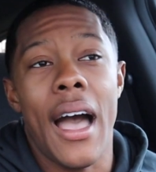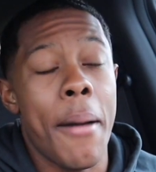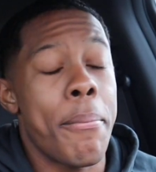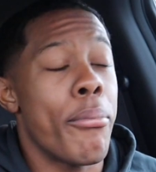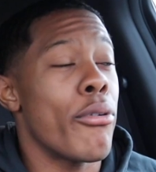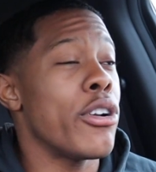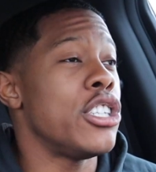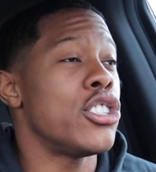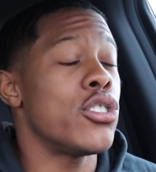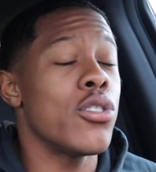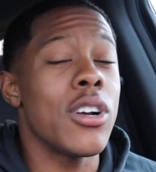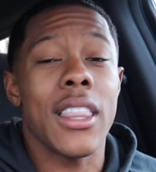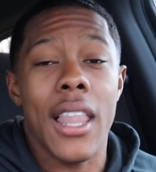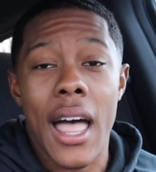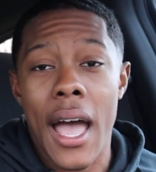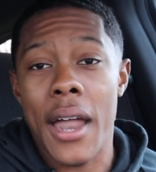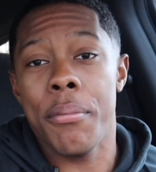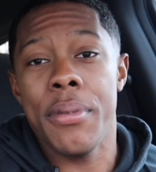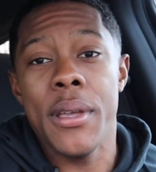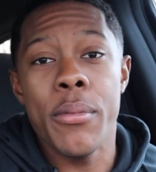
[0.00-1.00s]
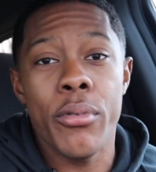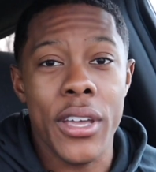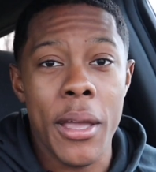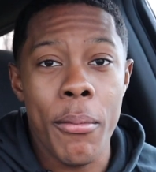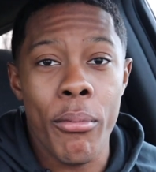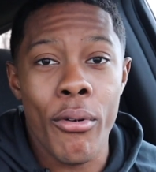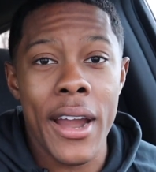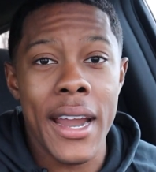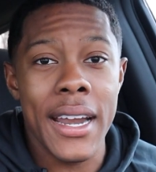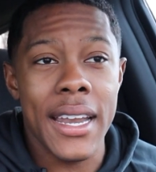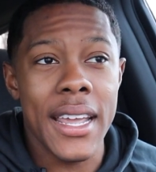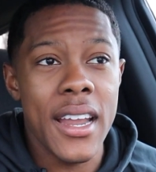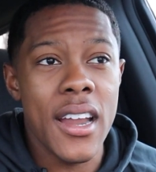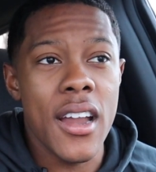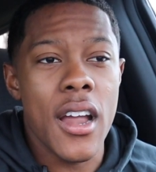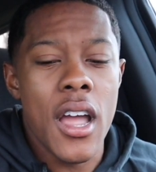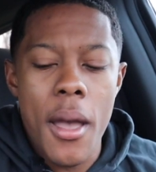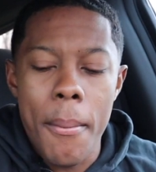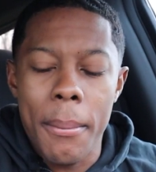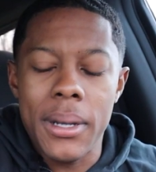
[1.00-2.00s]
I'm pretty sure a lot of people can braid
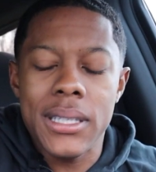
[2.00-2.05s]
hair,